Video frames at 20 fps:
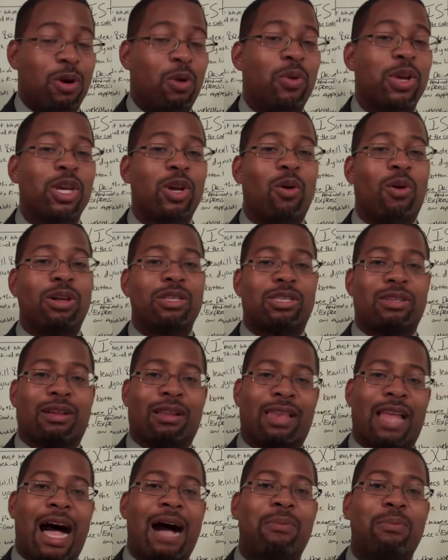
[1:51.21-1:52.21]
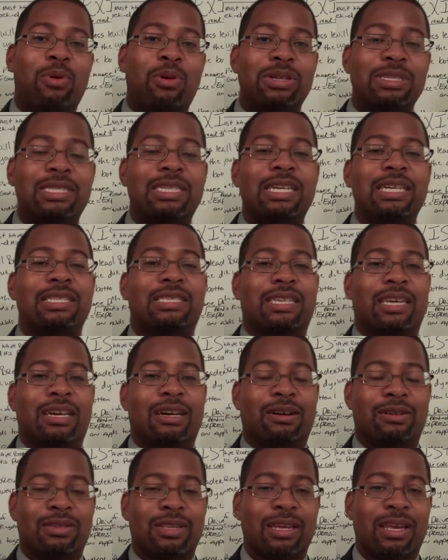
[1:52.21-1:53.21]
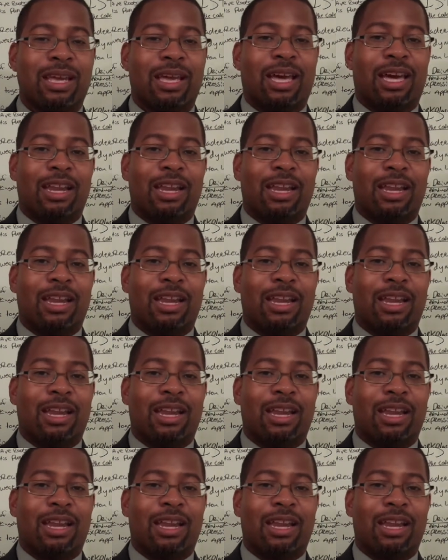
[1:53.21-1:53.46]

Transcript: But we go into a lot more details